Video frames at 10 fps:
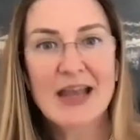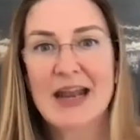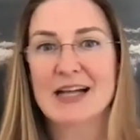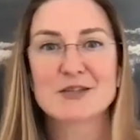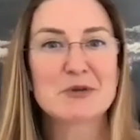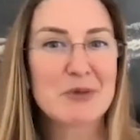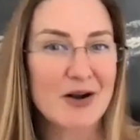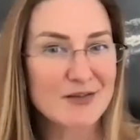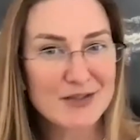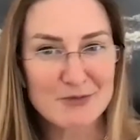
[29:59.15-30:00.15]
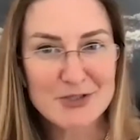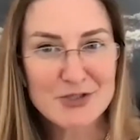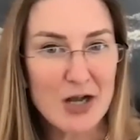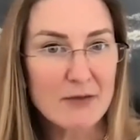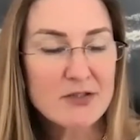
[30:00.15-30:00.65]
It has to be part of
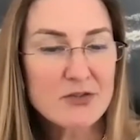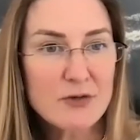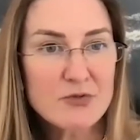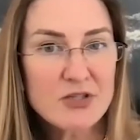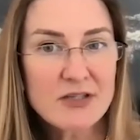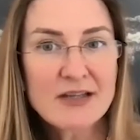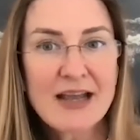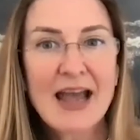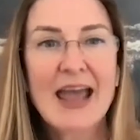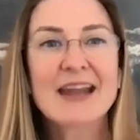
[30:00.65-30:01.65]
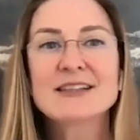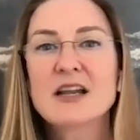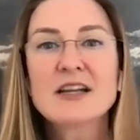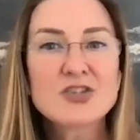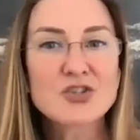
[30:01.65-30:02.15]
someone's job description, and
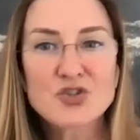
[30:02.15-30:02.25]
it's not a